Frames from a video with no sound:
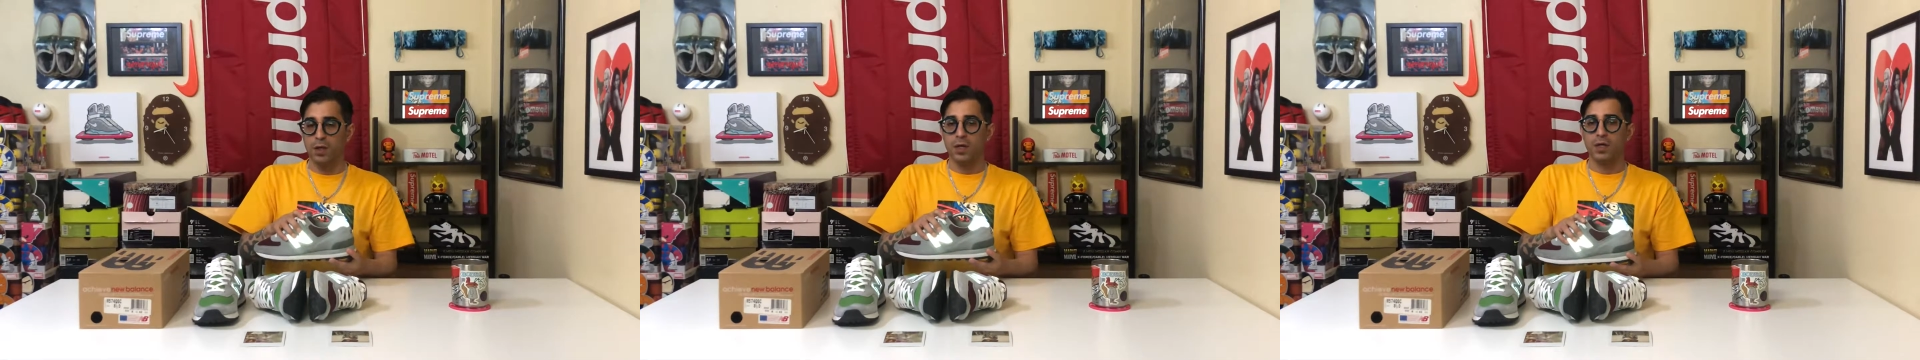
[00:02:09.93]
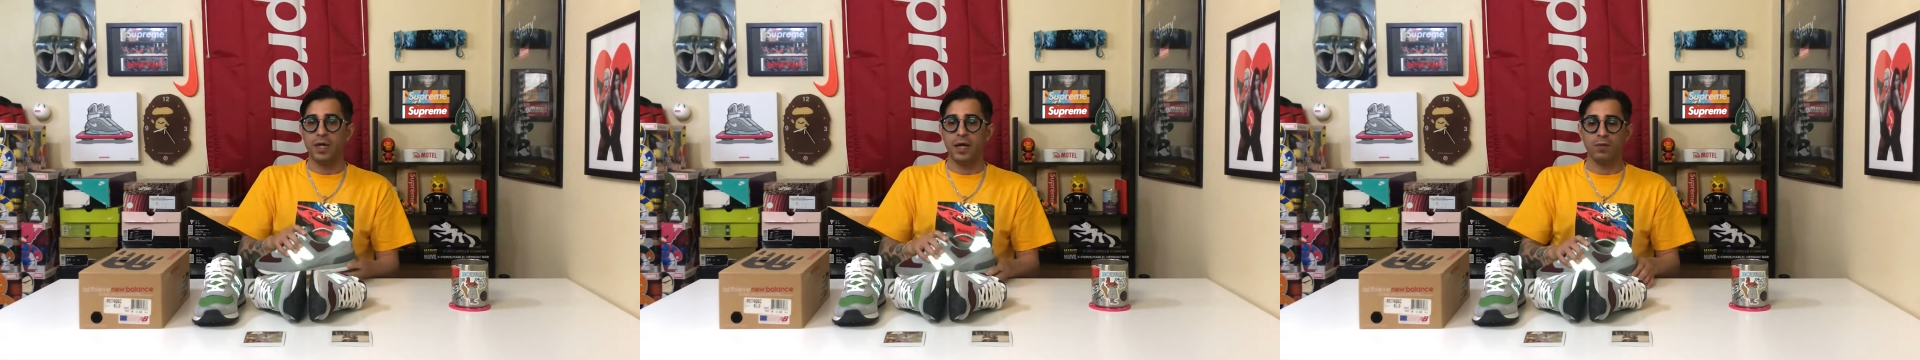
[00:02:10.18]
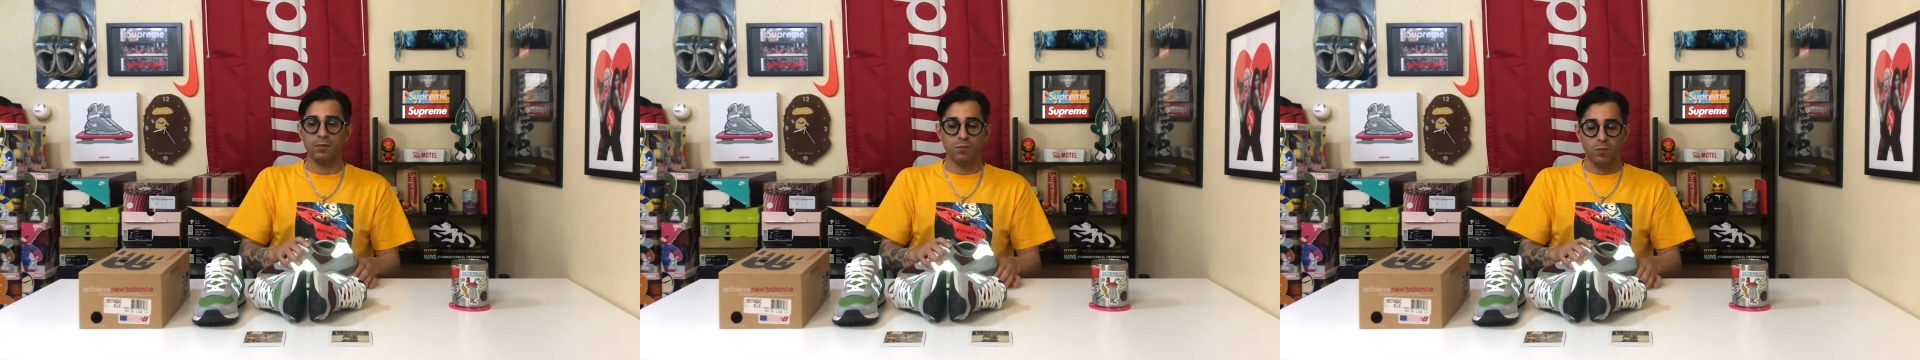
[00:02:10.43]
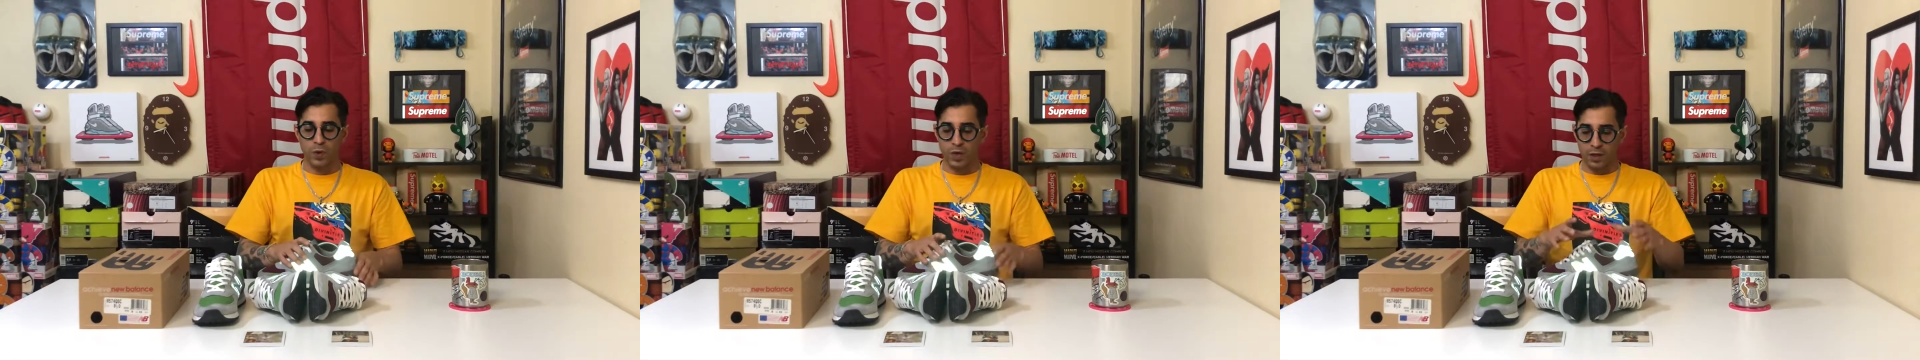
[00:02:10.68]
Now,
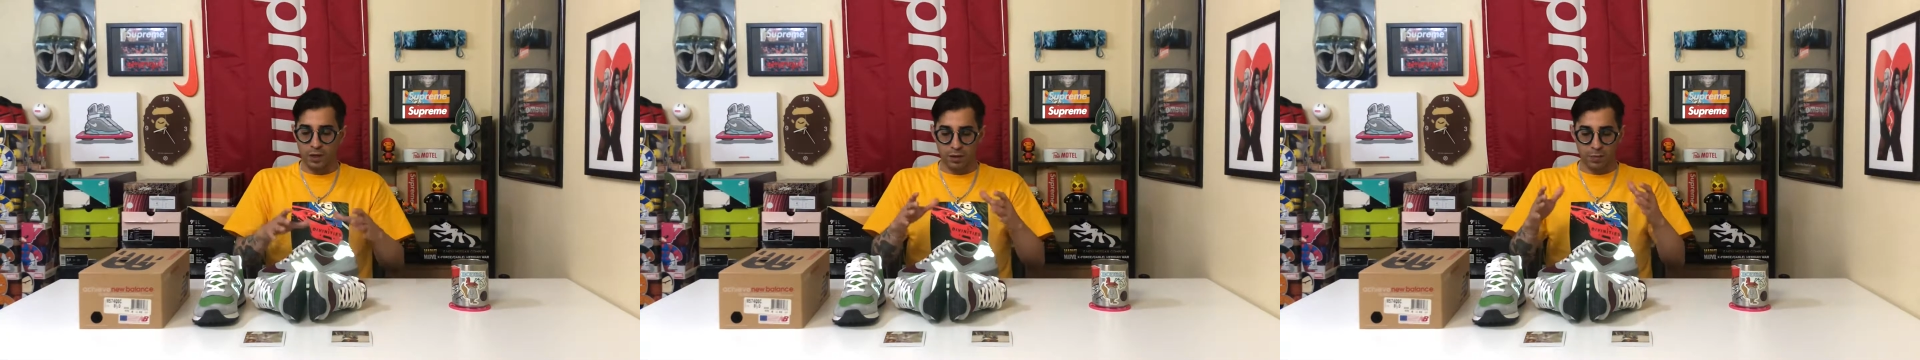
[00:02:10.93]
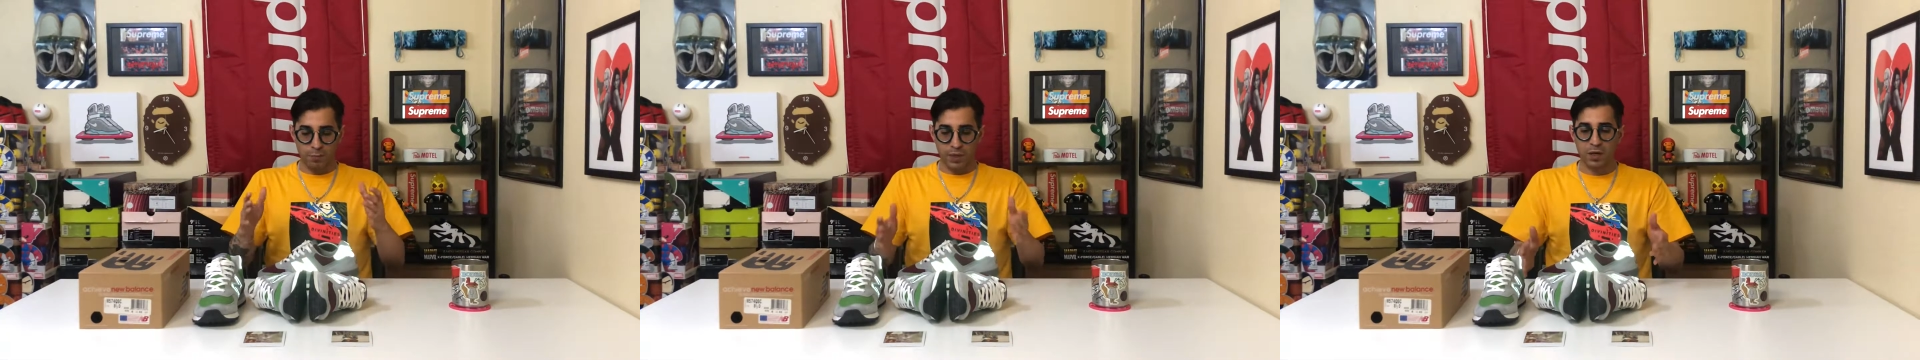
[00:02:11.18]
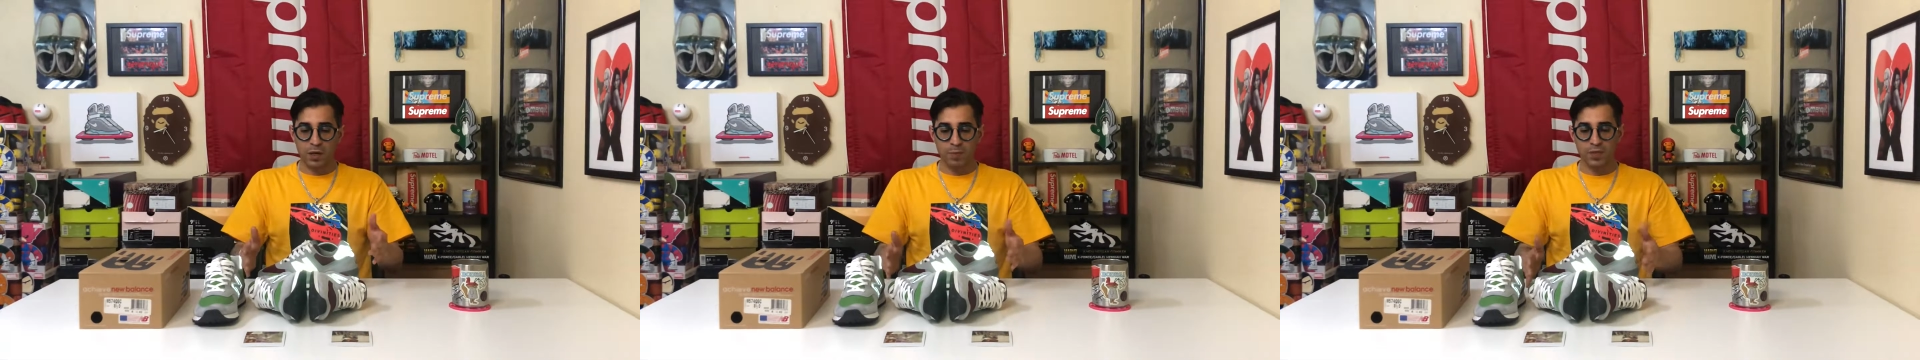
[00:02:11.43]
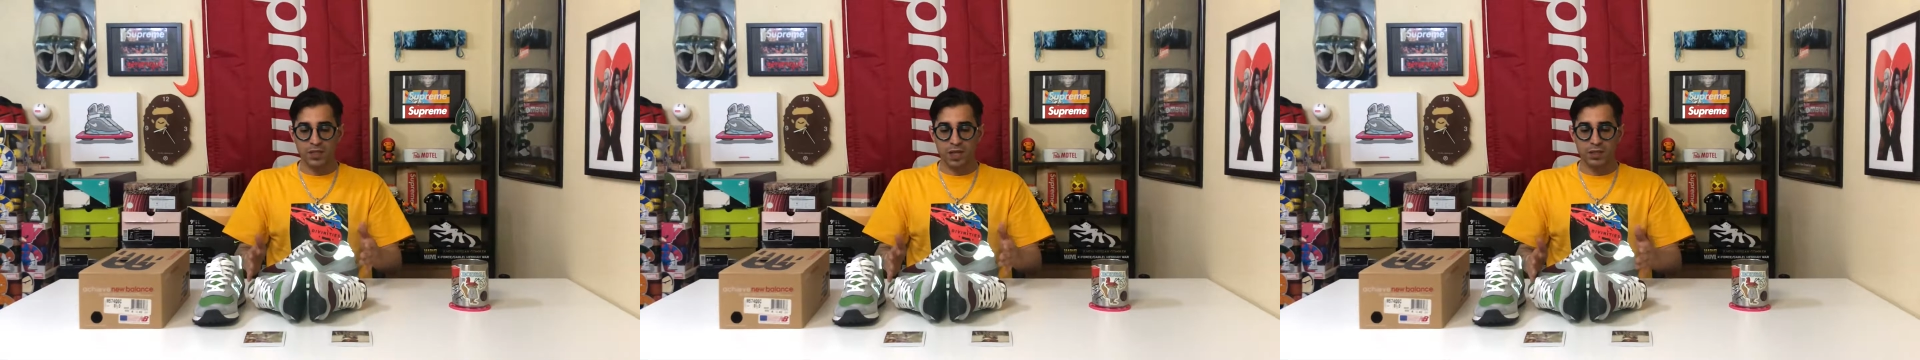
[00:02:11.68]
with big
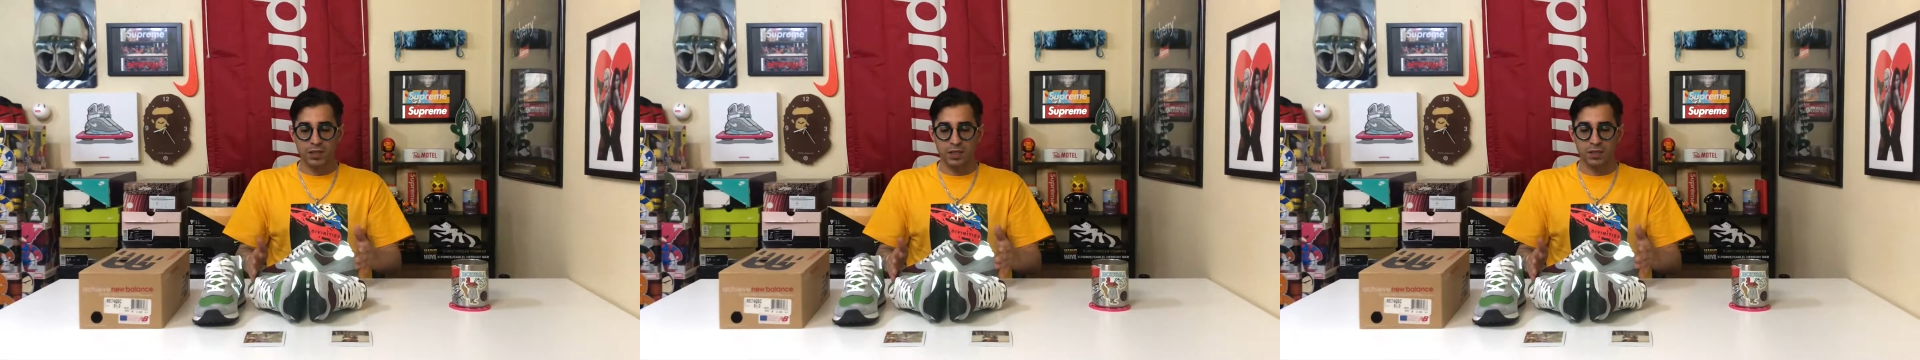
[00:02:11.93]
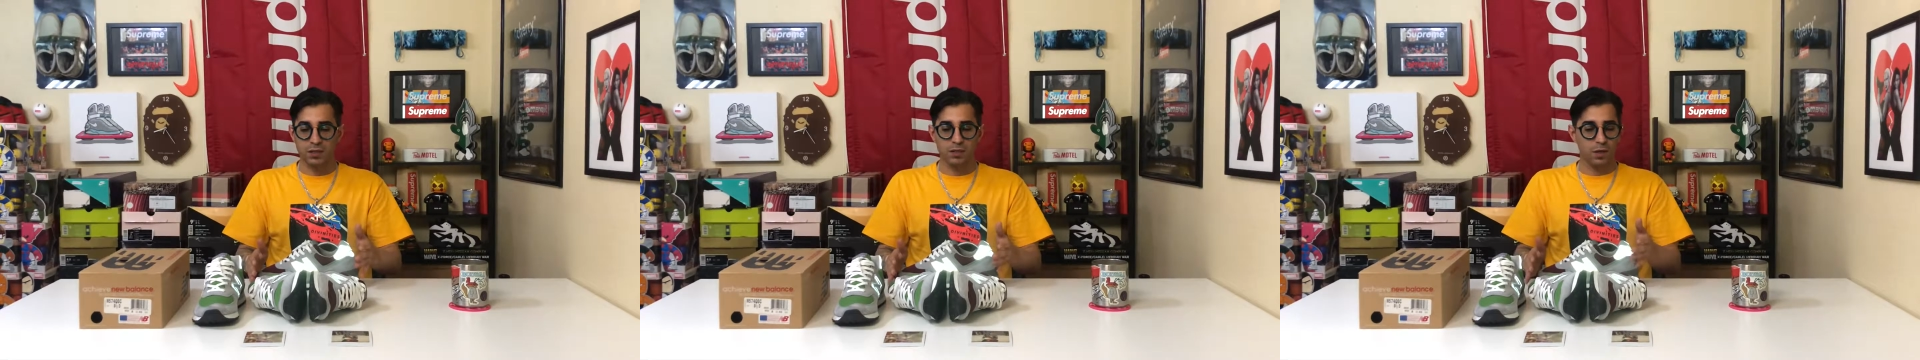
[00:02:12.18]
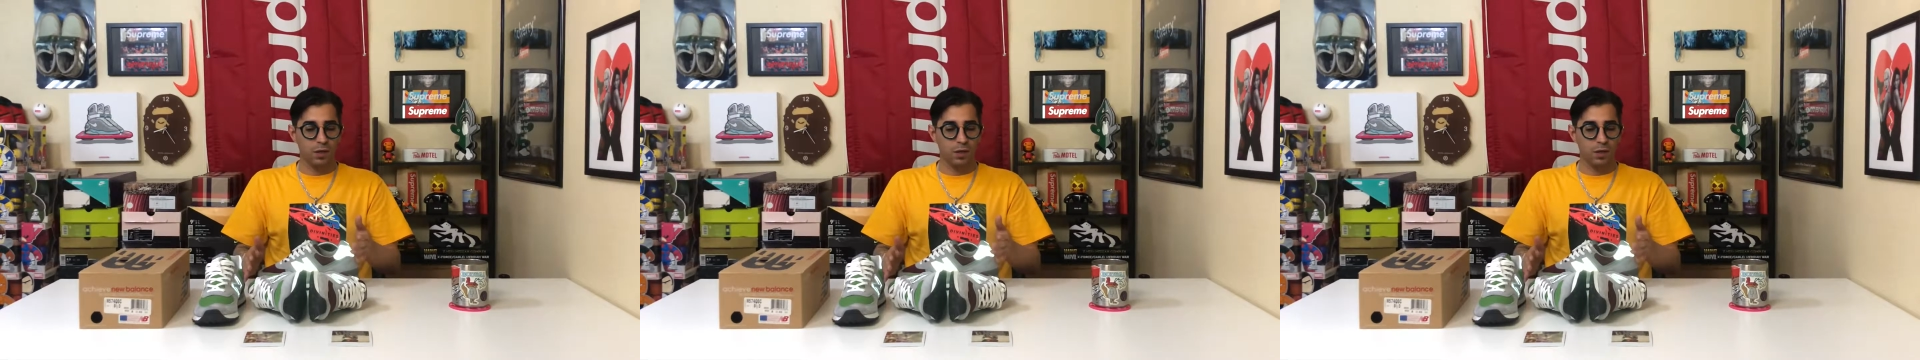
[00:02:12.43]
companies like this,